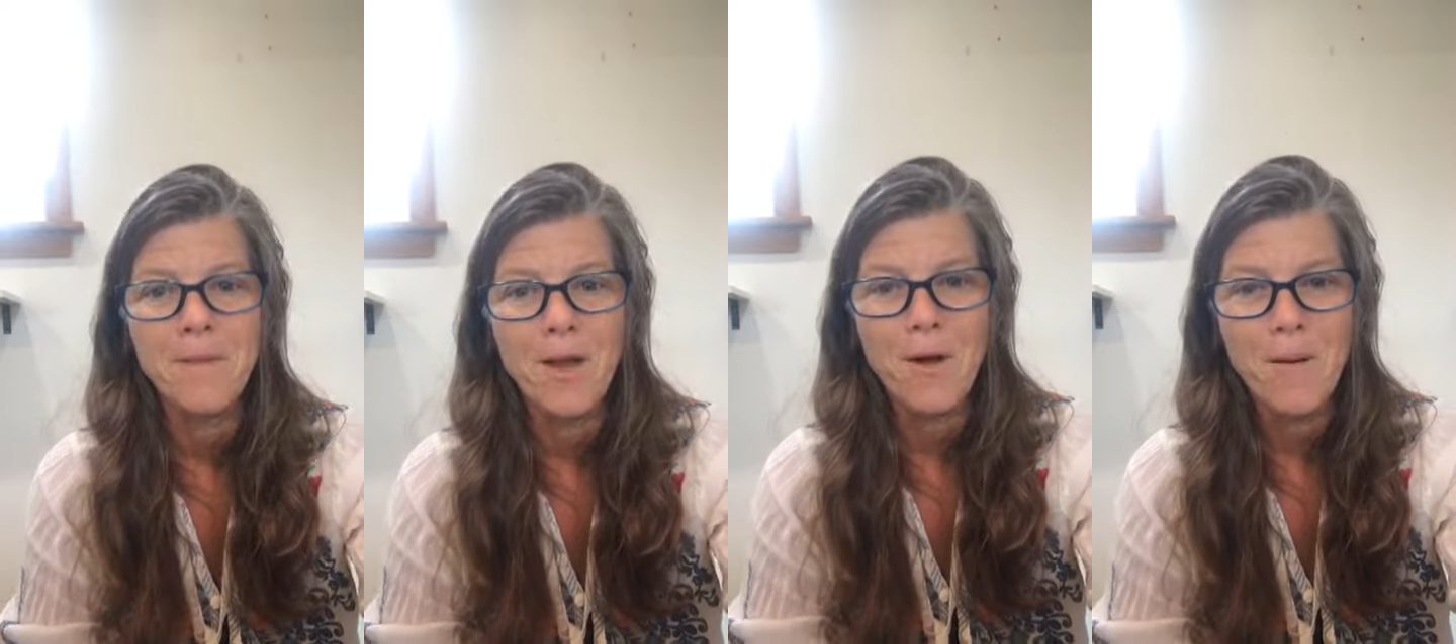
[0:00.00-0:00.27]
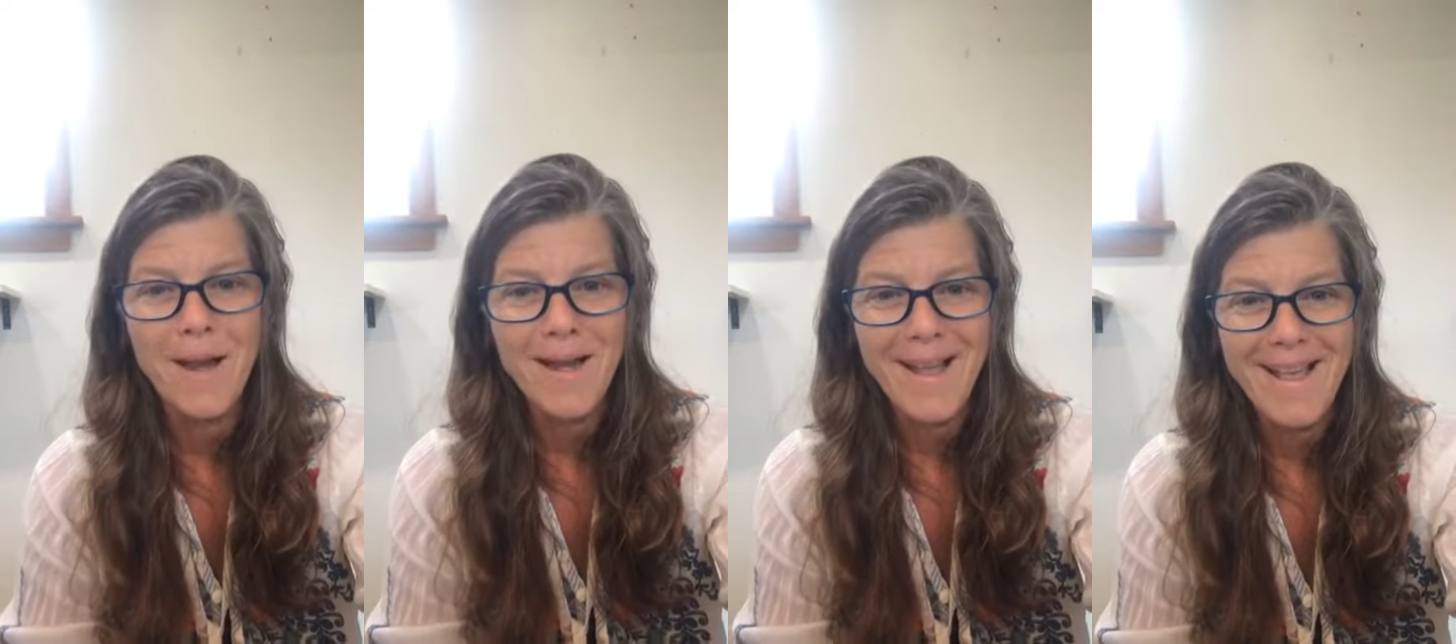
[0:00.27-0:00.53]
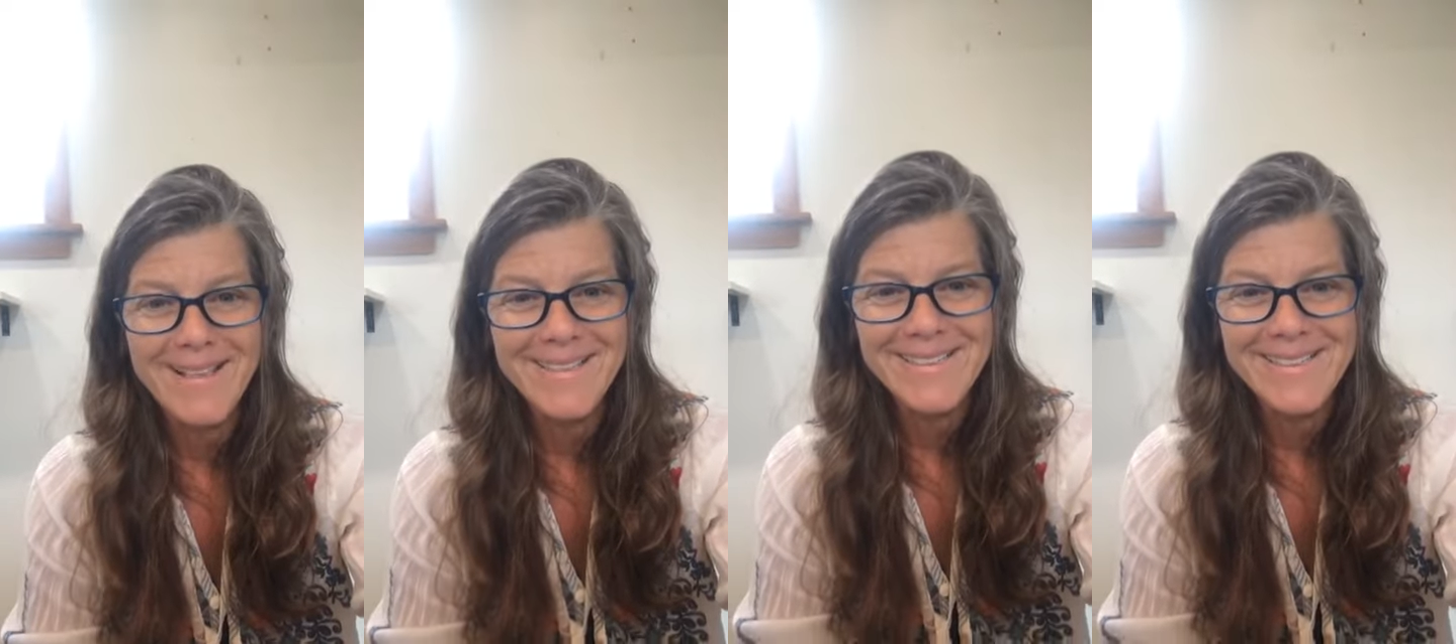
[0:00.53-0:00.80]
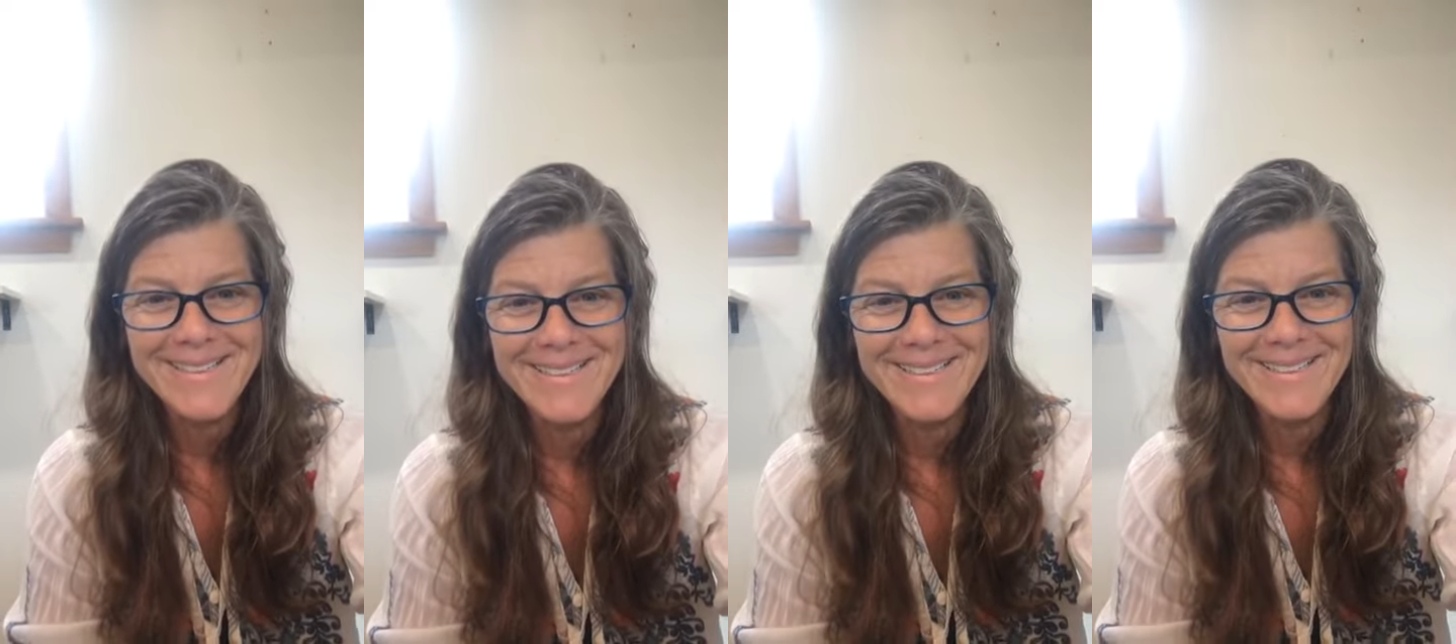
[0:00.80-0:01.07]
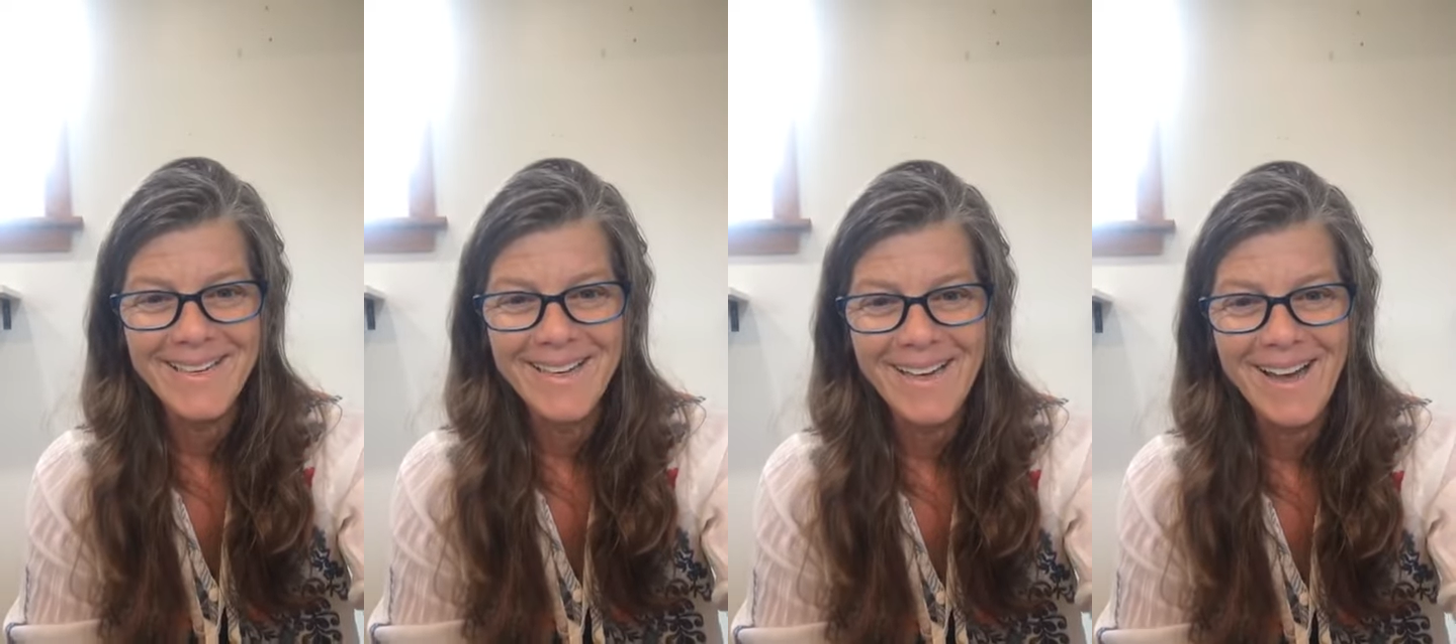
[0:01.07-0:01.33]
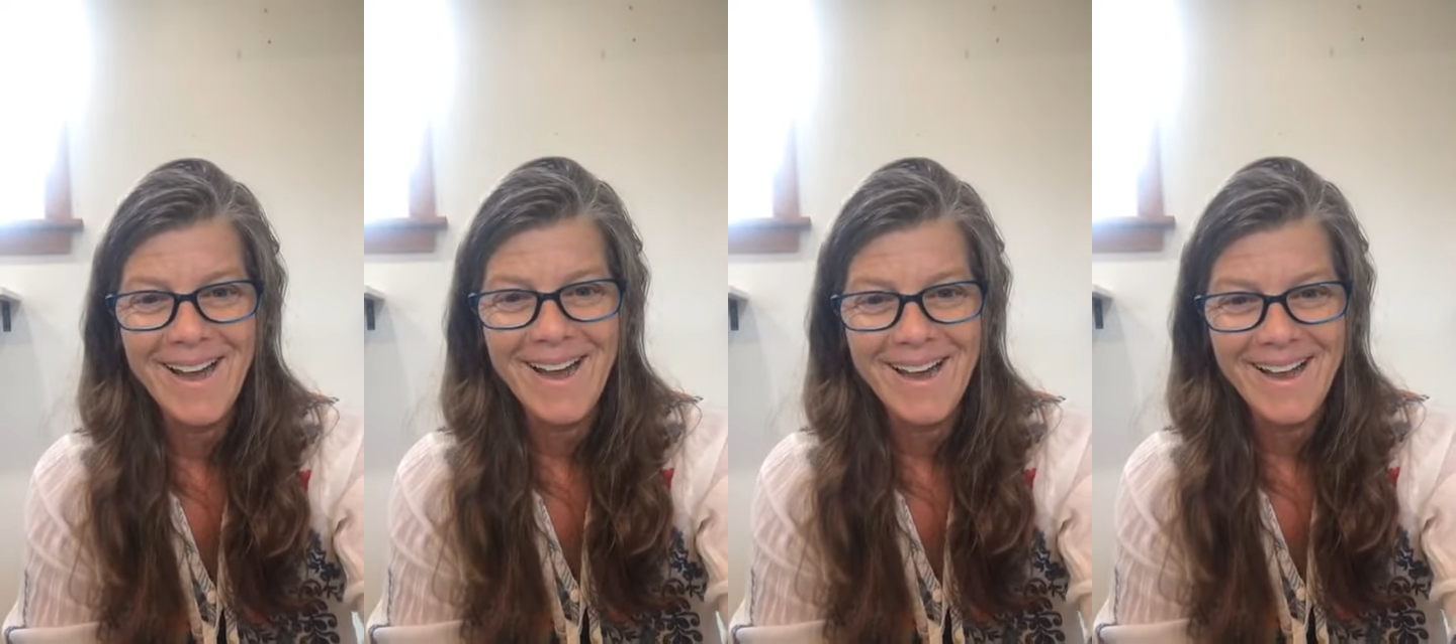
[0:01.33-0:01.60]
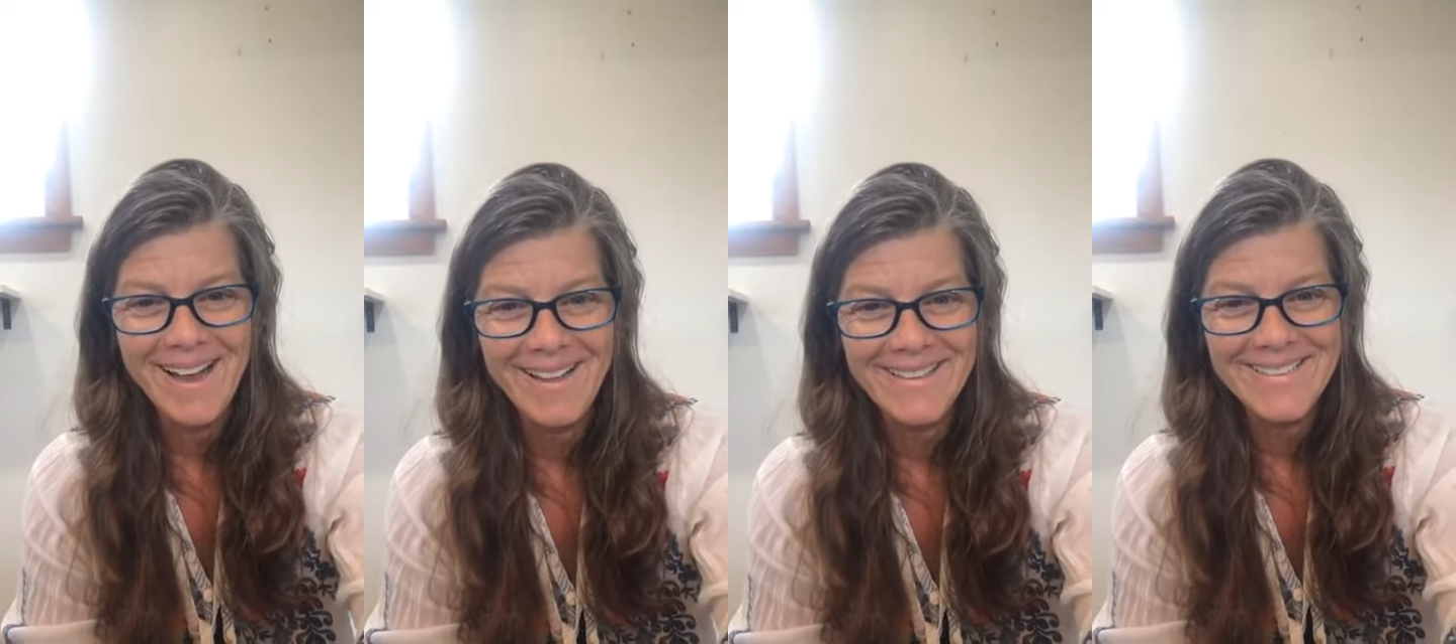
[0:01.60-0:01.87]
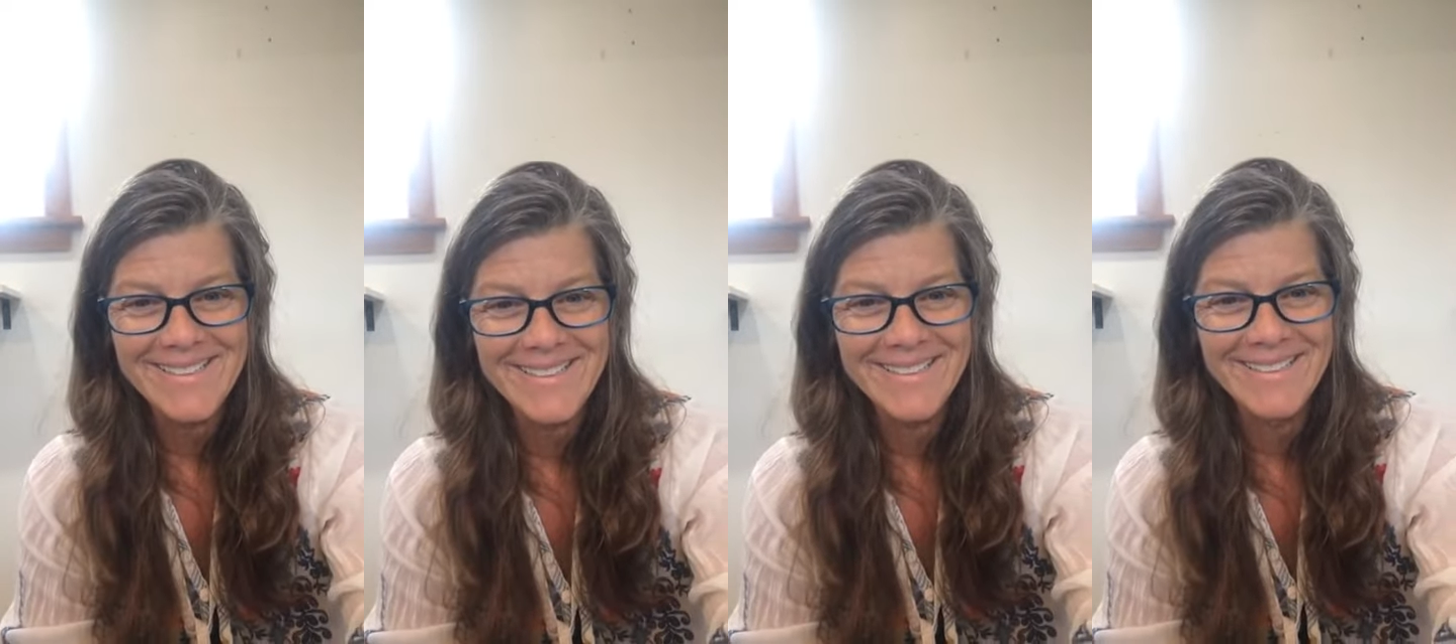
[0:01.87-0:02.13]
All right, Alison. Hi,
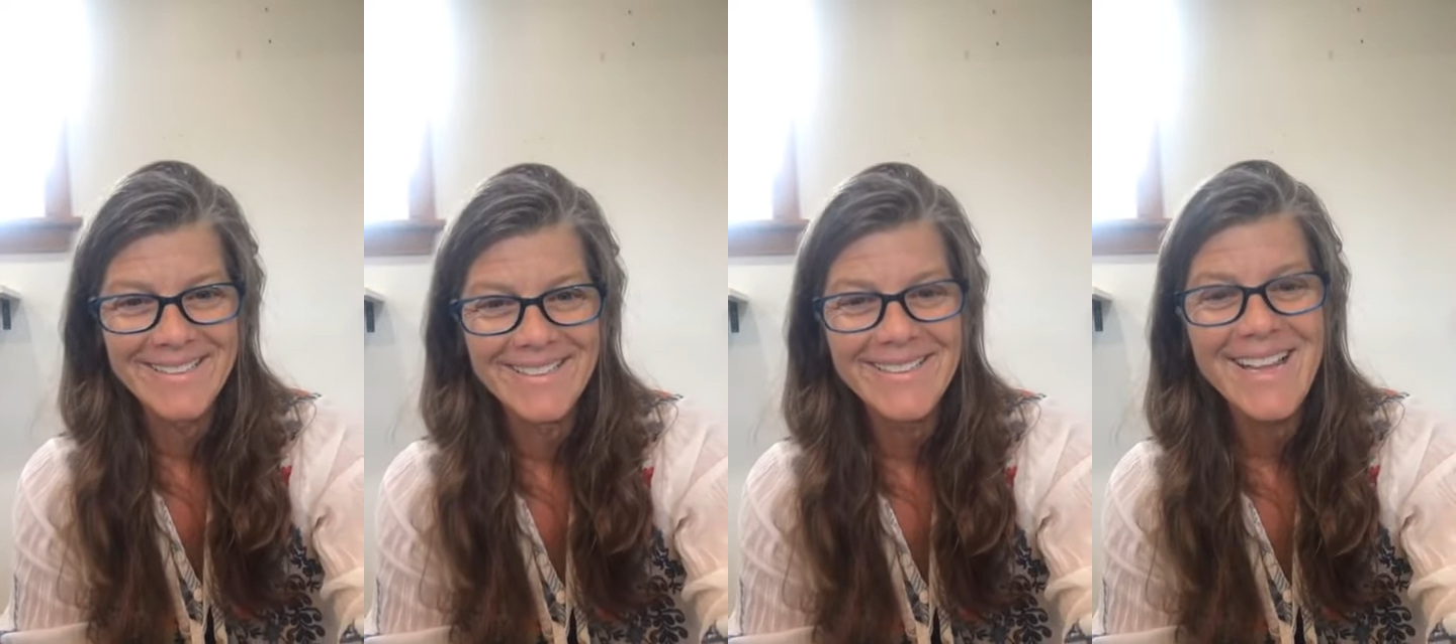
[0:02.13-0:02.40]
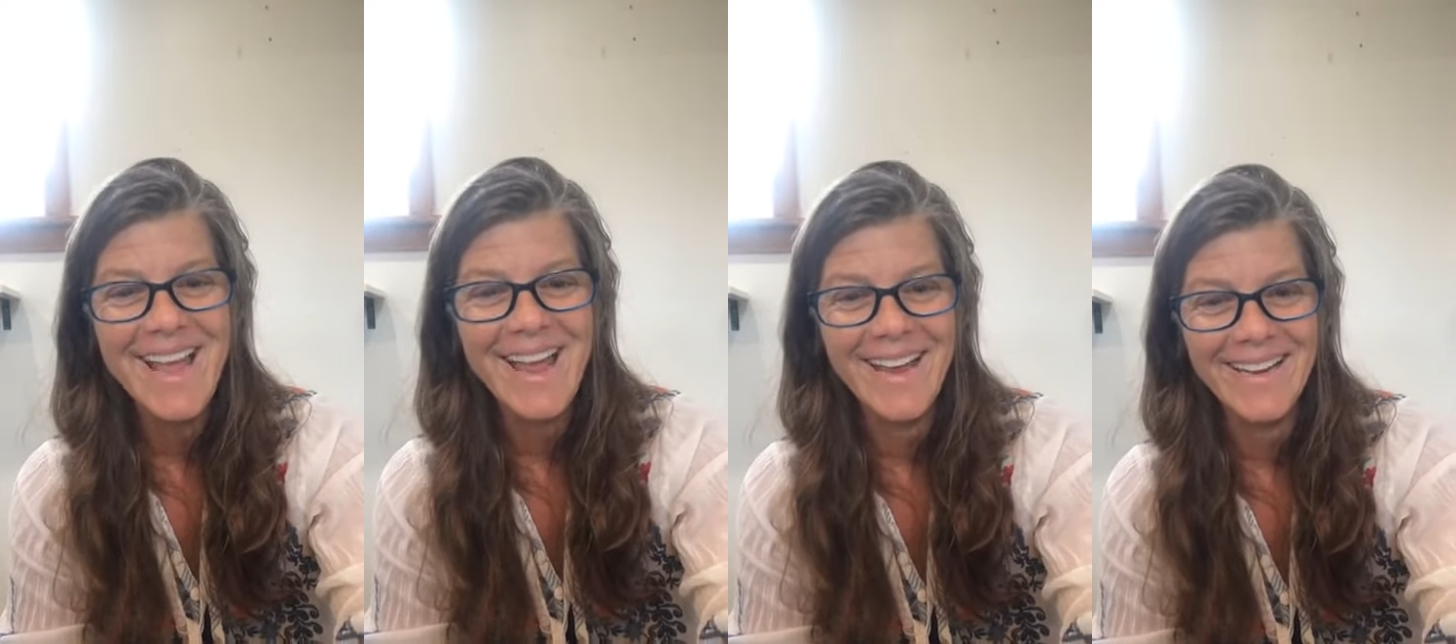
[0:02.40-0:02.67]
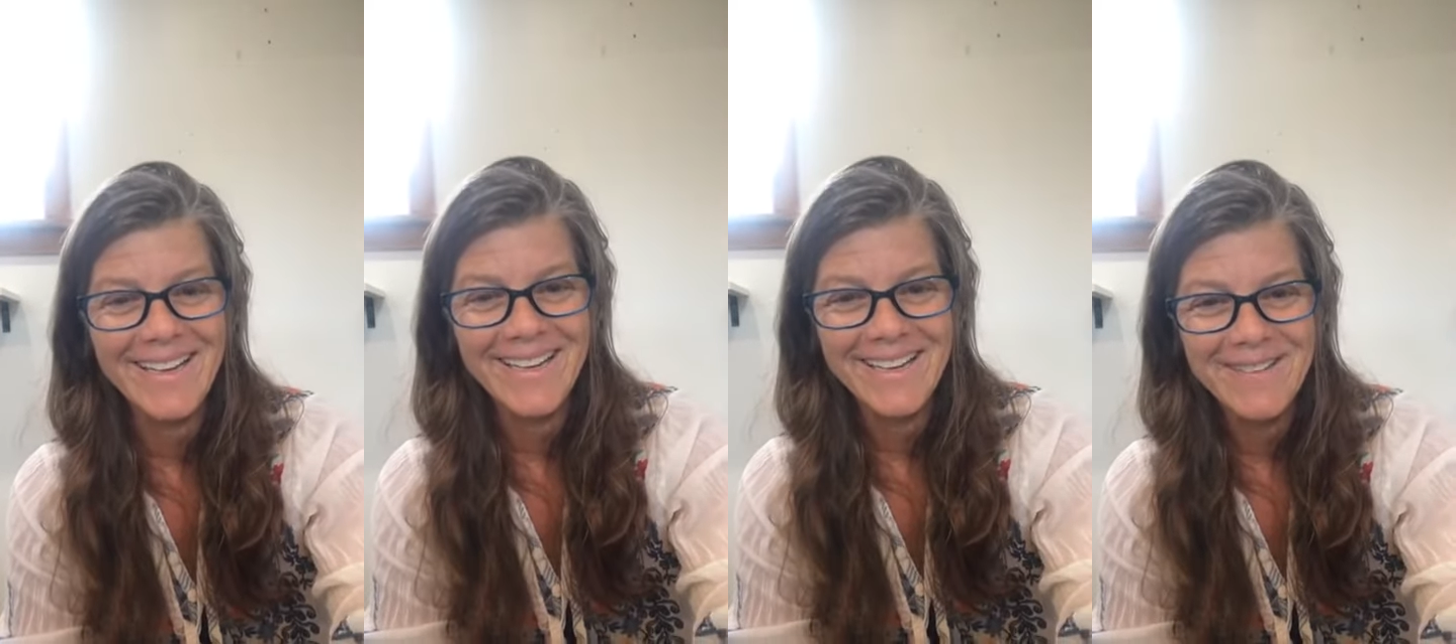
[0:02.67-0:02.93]
Alison. Yay.